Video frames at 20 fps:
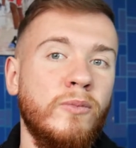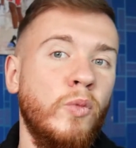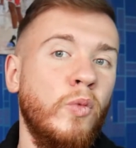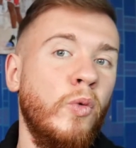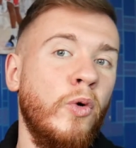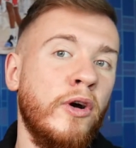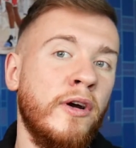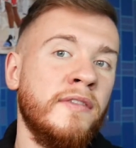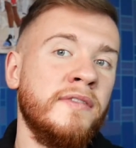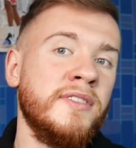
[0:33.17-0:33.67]

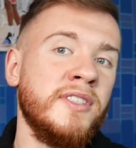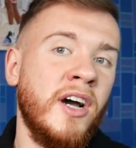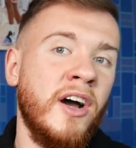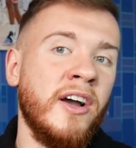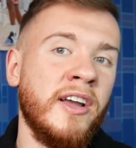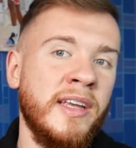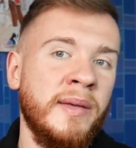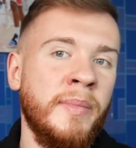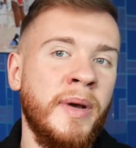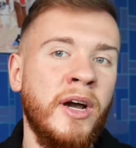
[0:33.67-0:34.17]
worth
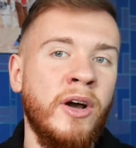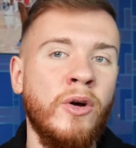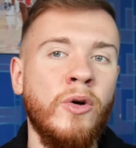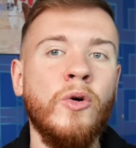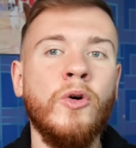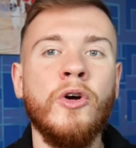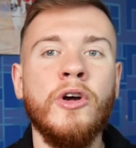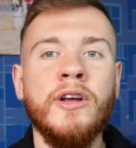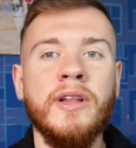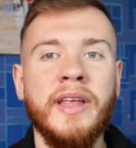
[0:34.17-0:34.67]
talking about
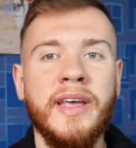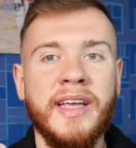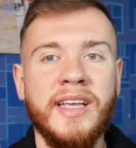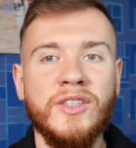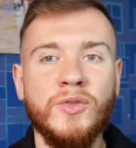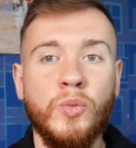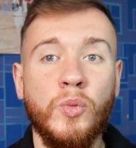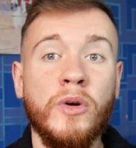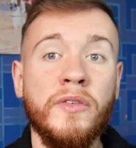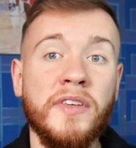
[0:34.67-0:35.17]
or like
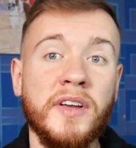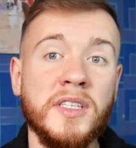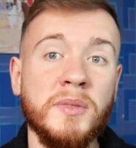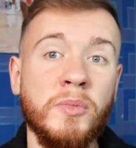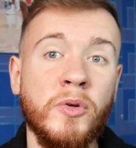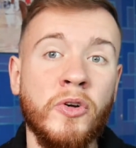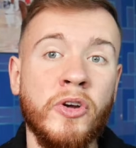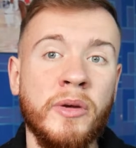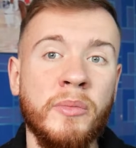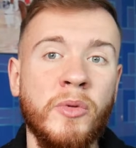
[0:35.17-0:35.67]
it's worth
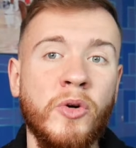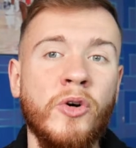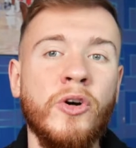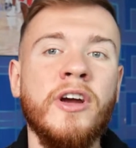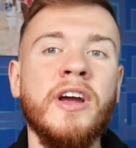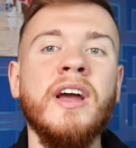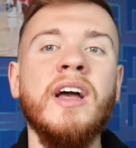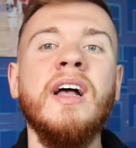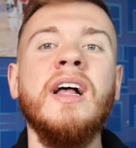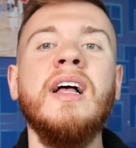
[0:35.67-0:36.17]
exploring
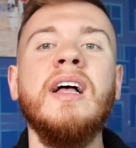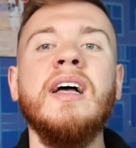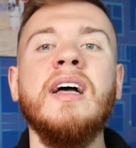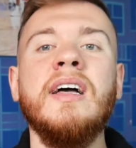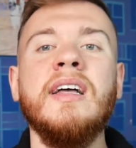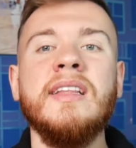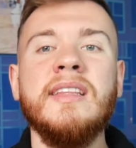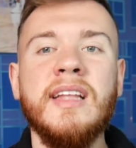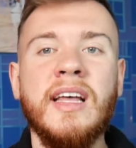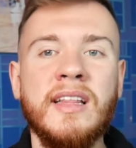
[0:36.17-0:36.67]
more.
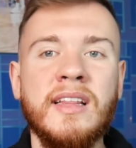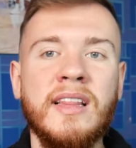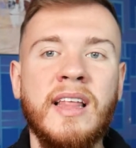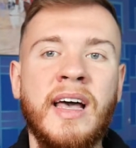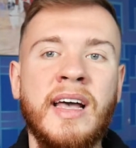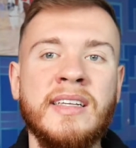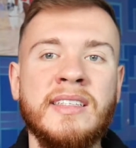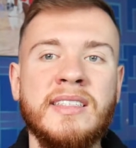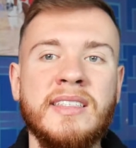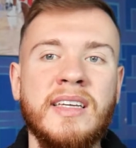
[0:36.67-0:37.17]

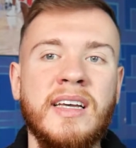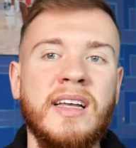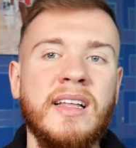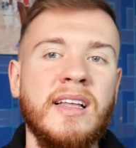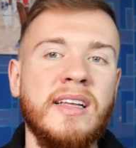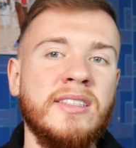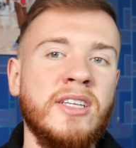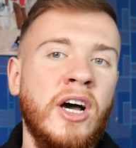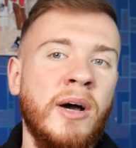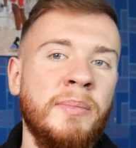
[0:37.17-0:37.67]
Nonetheless,
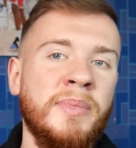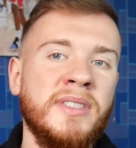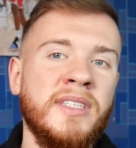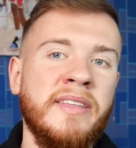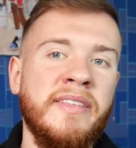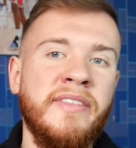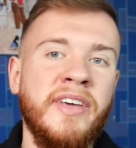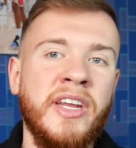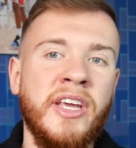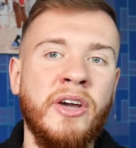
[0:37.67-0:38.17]
let's hop into
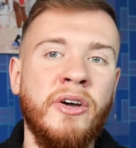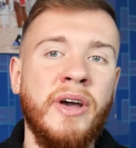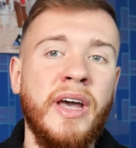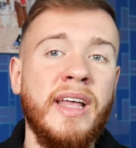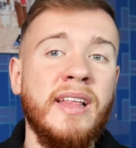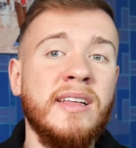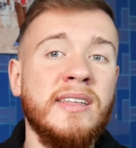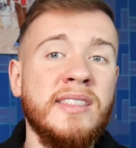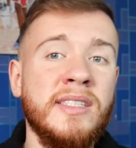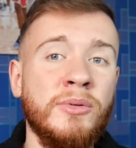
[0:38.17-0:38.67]
the video
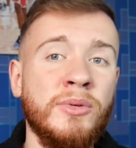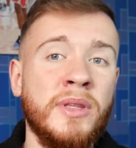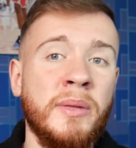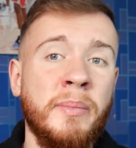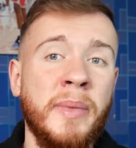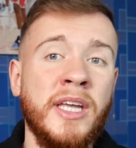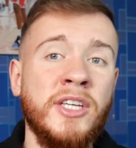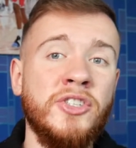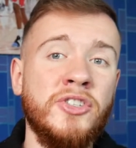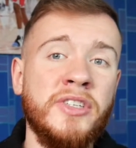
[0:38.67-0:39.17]
and let's see what the
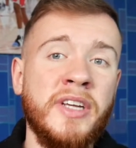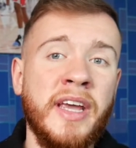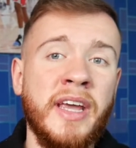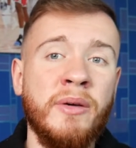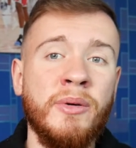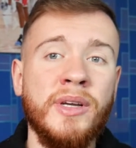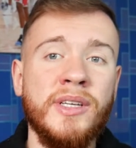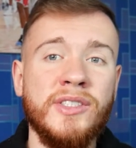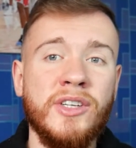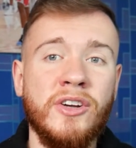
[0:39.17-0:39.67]
major
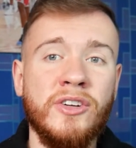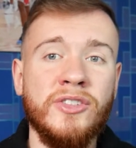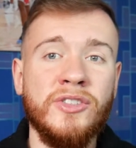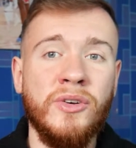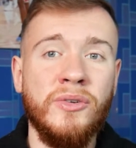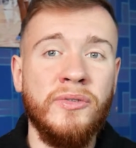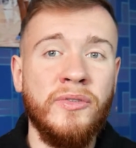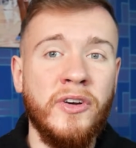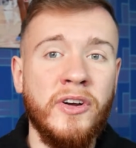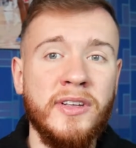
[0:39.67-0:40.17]
takeaways are
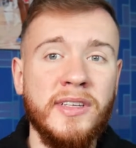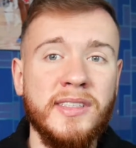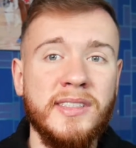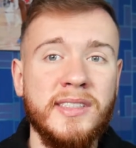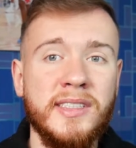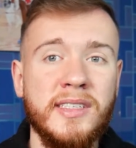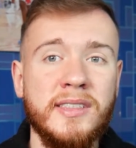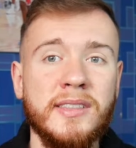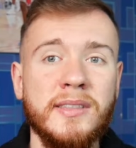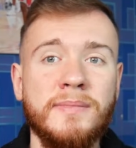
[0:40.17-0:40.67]
so far this
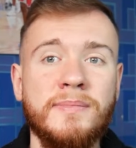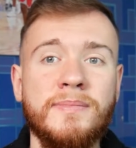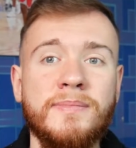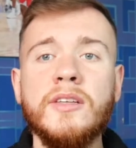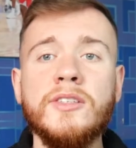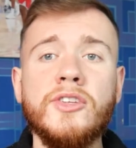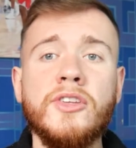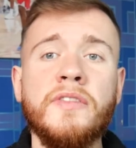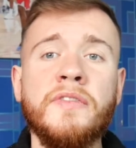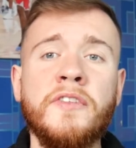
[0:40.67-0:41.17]
season.
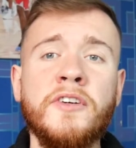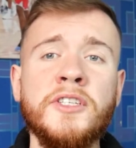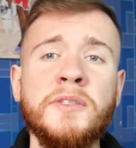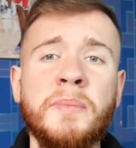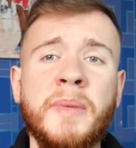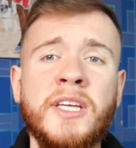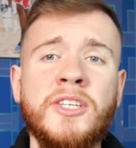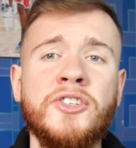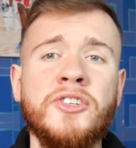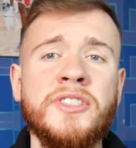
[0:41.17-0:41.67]
So the
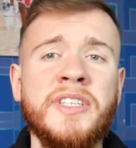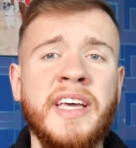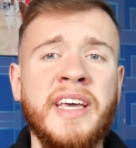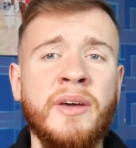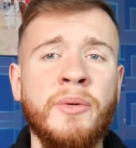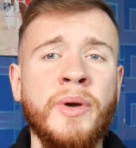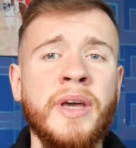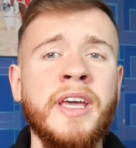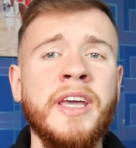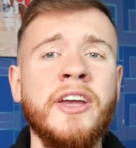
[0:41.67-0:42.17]
first major
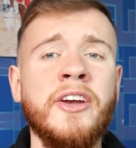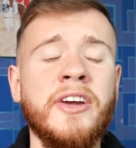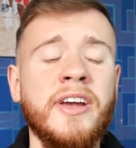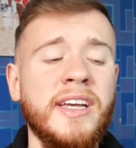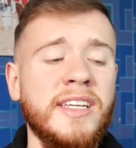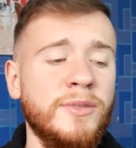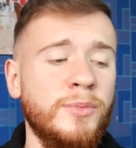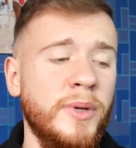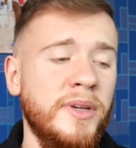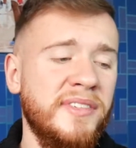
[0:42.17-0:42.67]
takeaway here
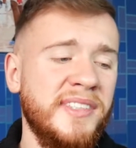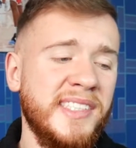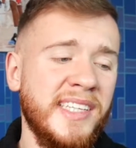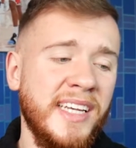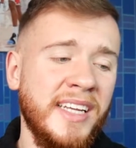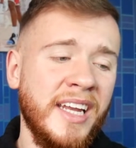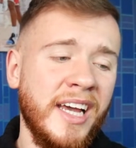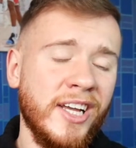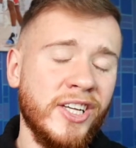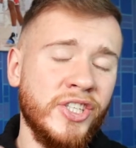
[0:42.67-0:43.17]
is we've
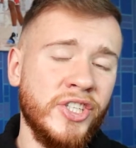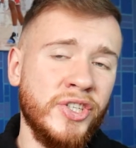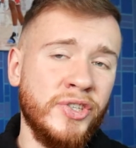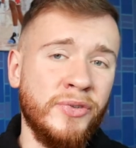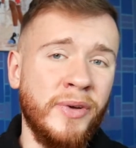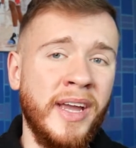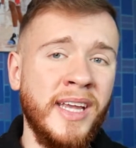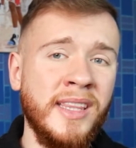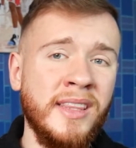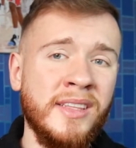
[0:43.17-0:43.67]
seen a
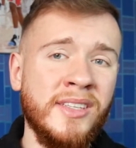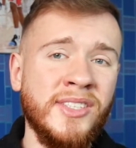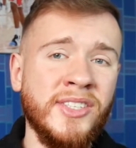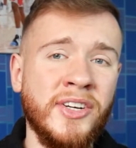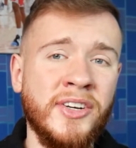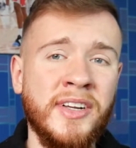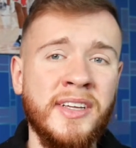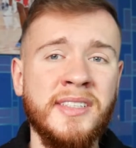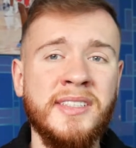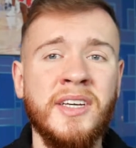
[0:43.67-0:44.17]
strength
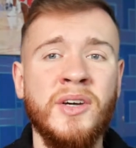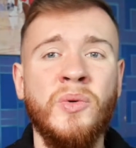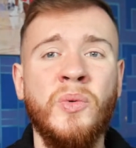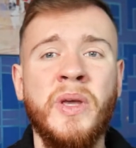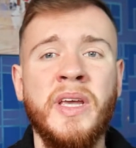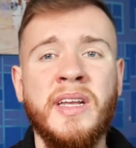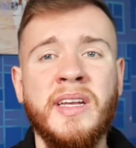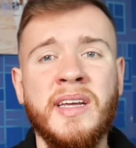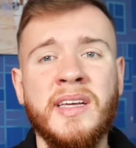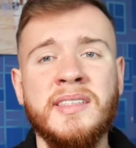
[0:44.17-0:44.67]
turn into a
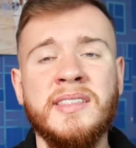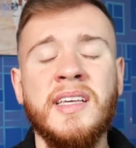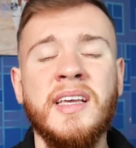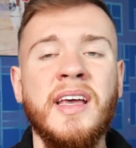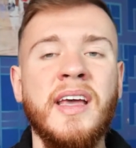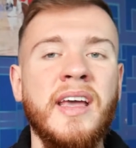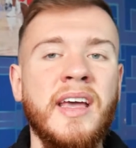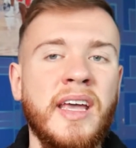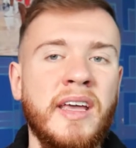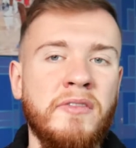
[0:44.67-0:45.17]
weakness.
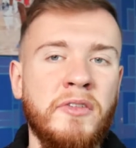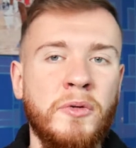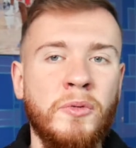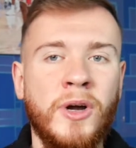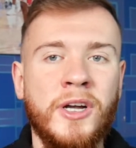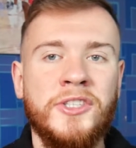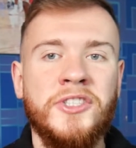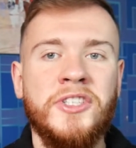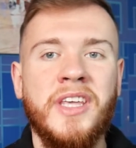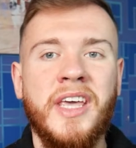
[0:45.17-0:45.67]
If you
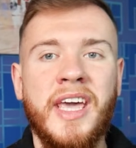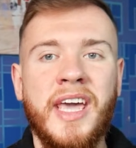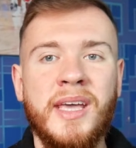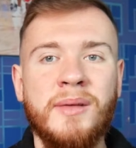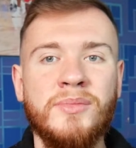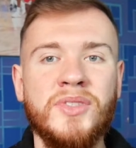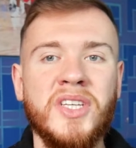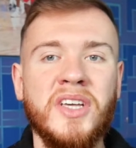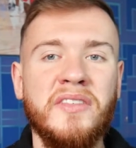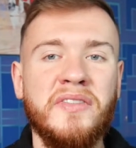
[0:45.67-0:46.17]
watch the
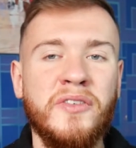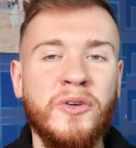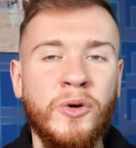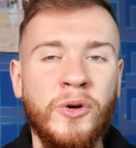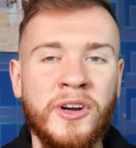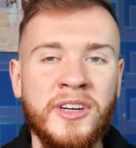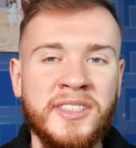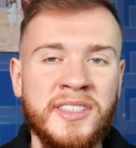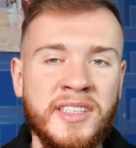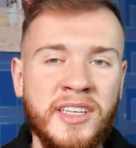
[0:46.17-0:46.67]
games, of
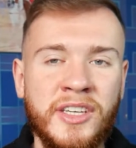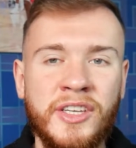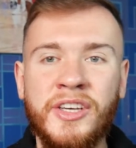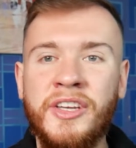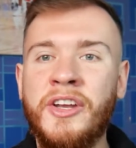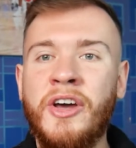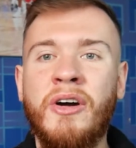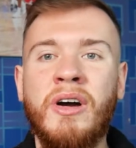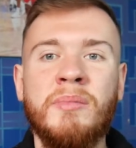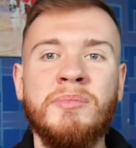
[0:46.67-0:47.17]
course,
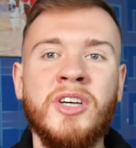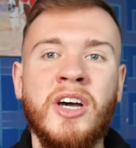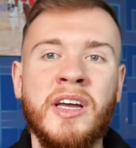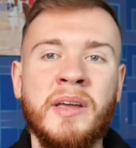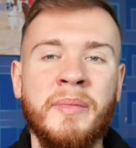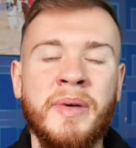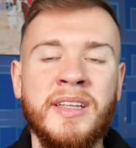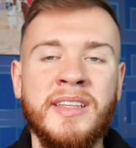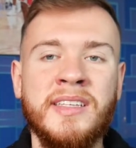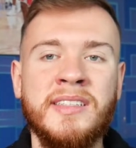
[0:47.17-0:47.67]
you know I'm
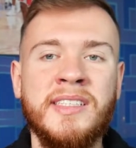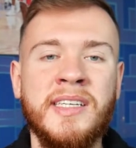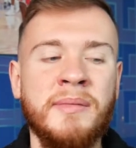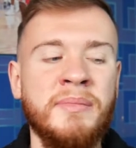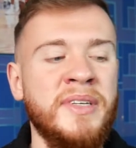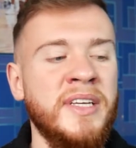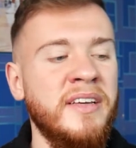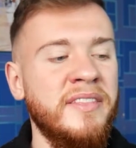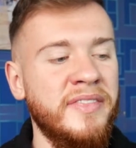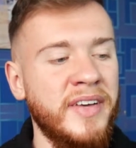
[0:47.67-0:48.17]
talking about the
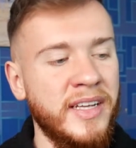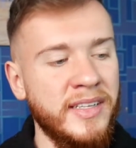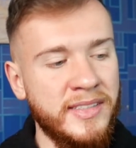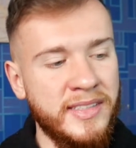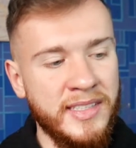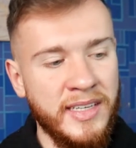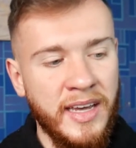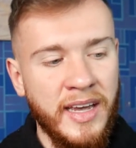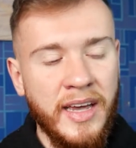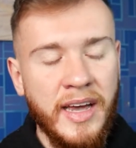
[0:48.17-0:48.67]
team
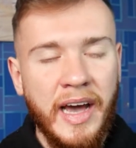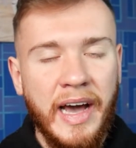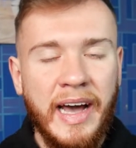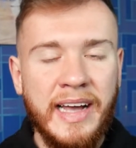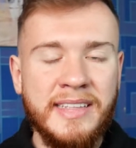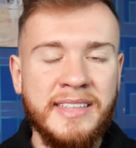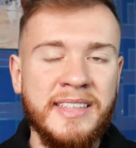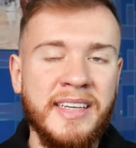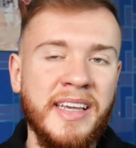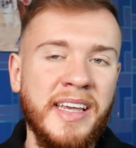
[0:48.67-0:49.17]
defense.
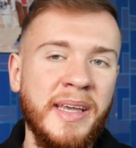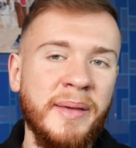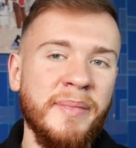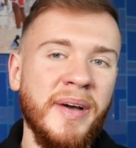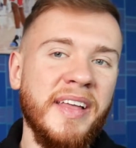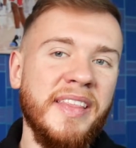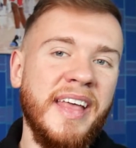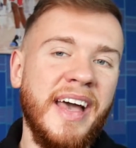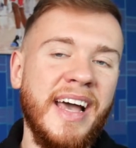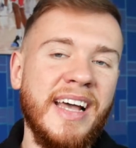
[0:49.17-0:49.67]
A team
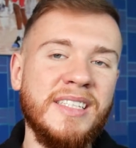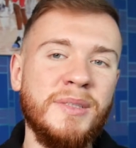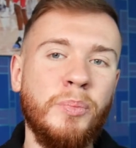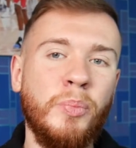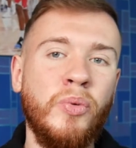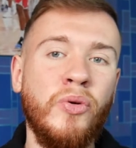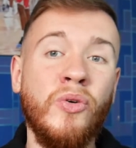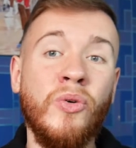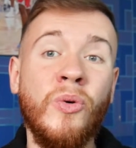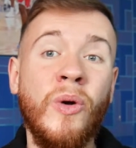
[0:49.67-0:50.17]
that has
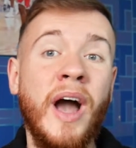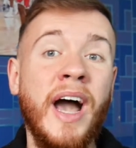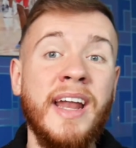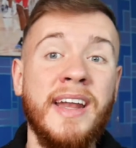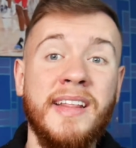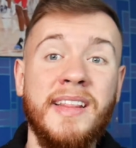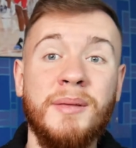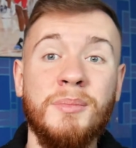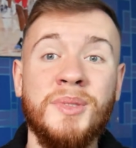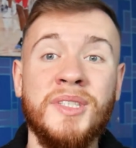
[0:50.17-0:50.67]

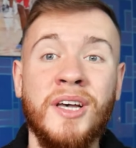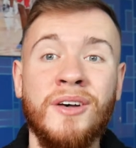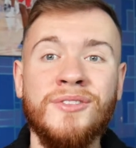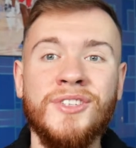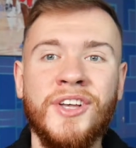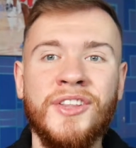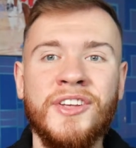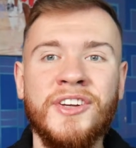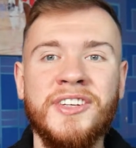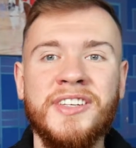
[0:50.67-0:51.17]
prided
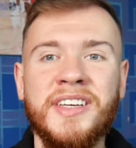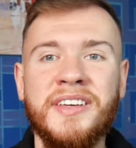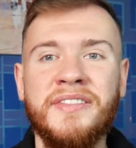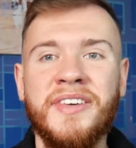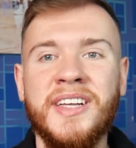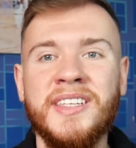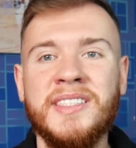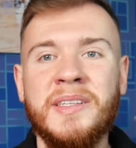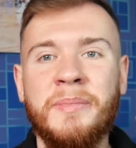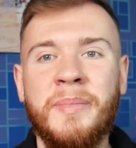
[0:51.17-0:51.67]
themselves on their
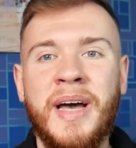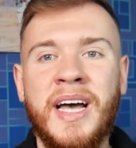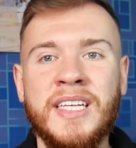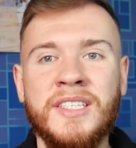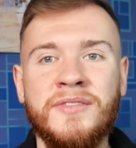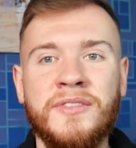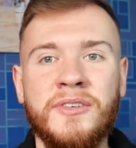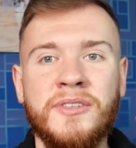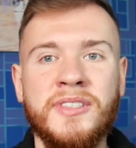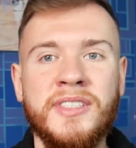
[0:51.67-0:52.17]
defense the
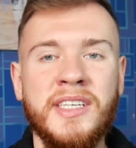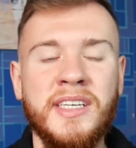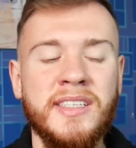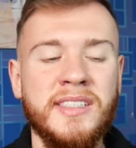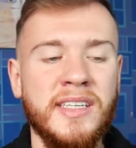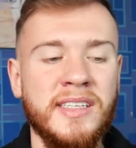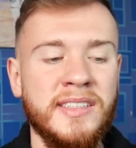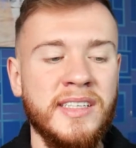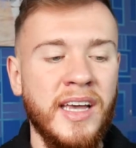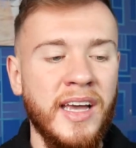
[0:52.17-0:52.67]
past few
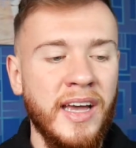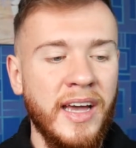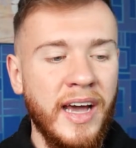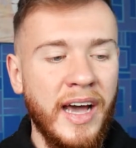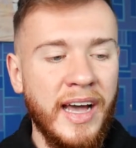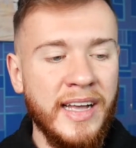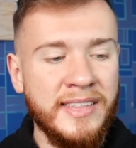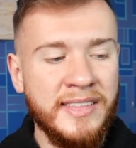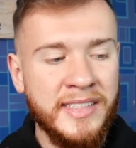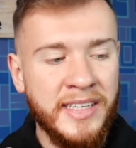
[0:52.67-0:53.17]
seasons.
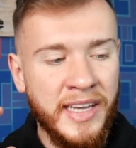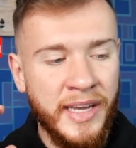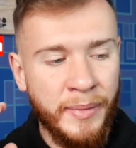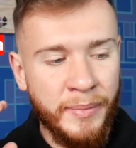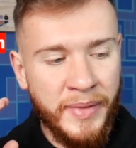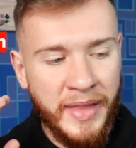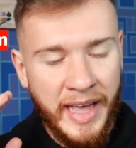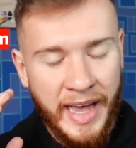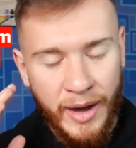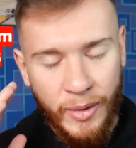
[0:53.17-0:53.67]
A
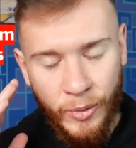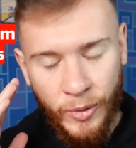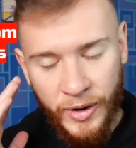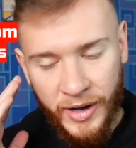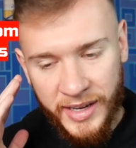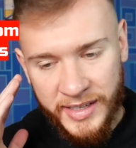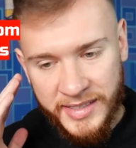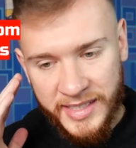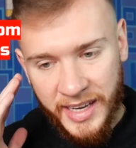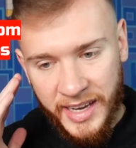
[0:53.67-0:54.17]
team that
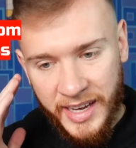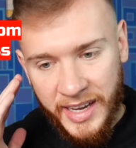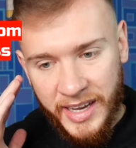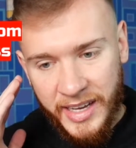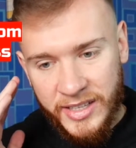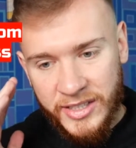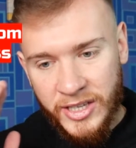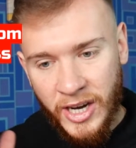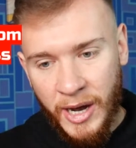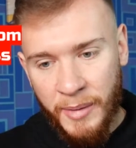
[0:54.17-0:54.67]
was
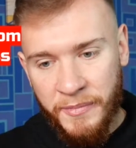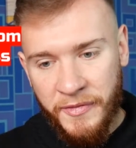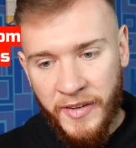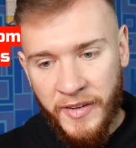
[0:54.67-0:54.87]
top